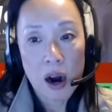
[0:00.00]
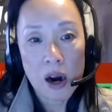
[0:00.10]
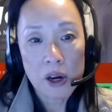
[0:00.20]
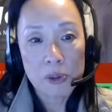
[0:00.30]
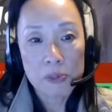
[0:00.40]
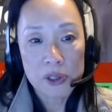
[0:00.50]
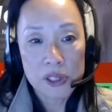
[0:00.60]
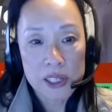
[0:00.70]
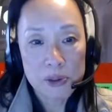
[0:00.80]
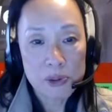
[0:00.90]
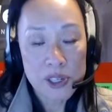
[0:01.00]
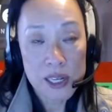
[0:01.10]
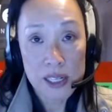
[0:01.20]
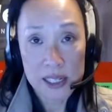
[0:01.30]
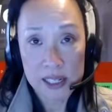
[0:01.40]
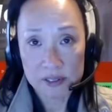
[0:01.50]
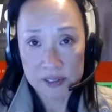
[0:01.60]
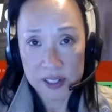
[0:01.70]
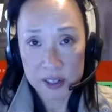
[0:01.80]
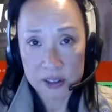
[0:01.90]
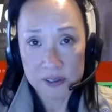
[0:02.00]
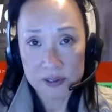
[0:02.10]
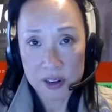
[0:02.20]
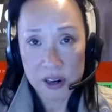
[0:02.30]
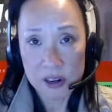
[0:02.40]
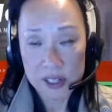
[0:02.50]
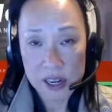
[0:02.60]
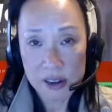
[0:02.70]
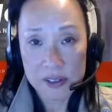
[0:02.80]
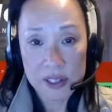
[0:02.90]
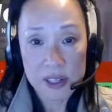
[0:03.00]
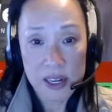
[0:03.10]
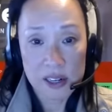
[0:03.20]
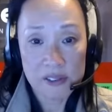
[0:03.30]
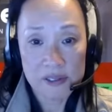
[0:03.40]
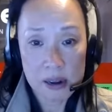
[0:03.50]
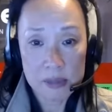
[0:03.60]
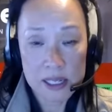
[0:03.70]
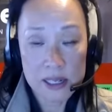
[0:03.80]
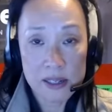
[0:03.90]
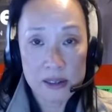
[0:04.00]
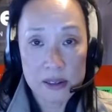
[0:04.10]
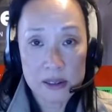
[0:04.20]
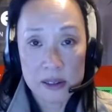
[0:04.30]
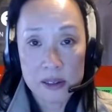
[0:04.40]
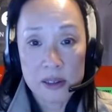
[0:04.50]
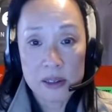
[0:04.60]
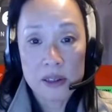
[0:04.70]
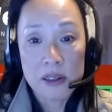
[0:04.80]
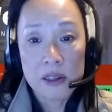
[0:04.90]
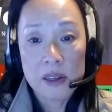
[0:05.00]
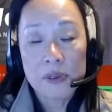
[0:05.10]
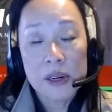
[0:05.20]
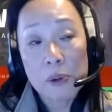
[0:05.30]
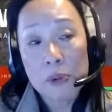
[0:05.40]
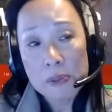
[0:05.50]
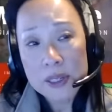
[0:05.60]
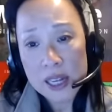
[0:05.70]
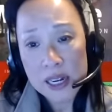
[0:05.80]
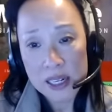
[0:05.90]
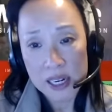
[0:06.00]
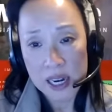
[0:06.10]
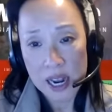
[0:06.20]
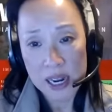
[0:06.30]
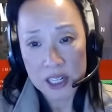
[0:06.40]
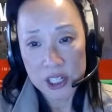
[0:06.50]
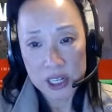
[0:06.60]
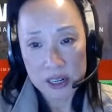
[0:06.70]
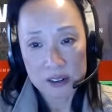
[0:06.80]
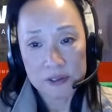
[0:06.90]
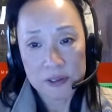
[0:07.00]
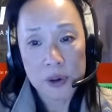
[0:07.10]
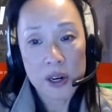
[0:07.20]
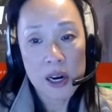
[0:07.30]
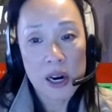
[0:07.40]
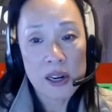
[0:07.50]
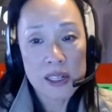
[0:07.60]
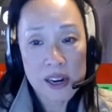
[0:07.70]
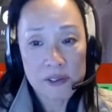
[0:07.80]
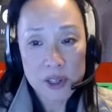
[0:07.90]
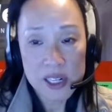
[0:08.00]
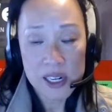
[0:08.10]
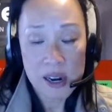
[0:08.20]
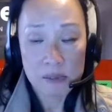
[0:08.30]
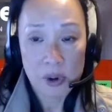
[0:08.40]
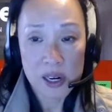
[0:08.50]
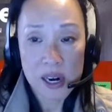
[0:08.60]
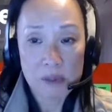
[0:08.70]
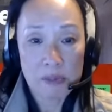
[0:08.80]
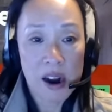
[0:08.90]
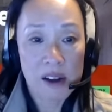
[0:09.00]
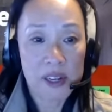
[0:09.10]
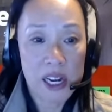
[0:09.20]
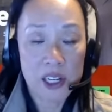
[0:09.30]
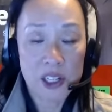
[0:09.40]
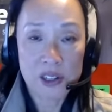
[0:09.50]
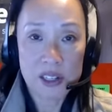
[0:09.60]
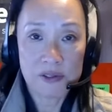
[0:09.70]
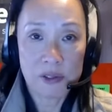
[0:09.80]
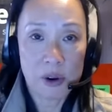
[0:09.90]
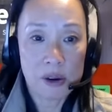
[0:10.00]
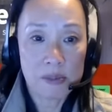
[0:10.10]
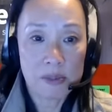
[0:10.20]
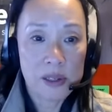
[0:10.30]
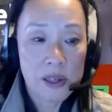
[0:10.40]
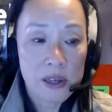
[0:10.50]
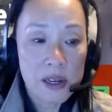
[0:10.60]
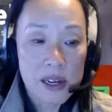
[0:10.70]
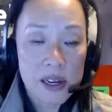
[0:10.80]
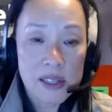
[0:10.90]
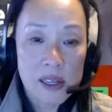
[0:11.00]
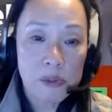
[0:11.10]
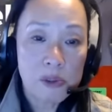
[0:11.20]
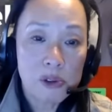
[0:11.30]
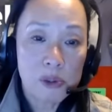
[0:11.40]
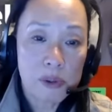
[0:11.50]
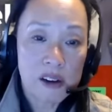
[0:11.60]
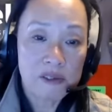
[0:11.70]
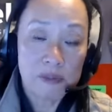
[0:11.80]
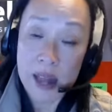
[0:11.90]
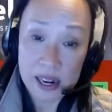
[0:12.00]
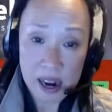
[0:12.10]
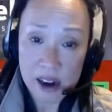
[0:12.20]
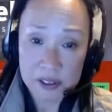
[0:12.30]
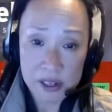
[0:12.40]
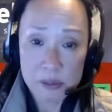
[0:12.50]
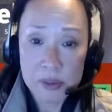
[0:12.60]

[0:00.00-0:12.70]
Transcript: Our communities were suddenly in fear for ourselves and our families. When I represented ASIA for a Diversity on Board nonprofit agency forum, a subgroup of Black African